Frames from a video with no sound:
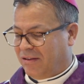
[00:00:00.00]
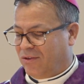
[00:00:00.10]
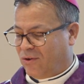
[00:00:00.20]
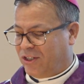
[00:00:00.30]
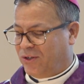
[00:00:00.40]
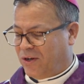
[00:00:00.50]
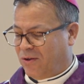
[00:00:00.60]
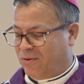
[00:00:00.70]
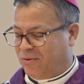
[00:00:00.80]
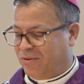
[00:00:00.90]
Lord, you
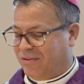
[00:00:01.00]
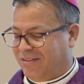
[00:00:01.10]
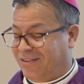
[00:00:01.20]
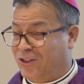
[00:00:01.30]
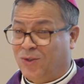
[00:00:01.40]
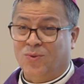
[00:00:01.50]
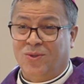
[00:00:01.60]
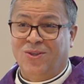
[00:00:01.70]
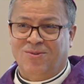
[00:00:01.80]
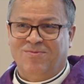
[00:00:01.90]
know the
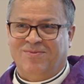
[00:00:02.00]
truth.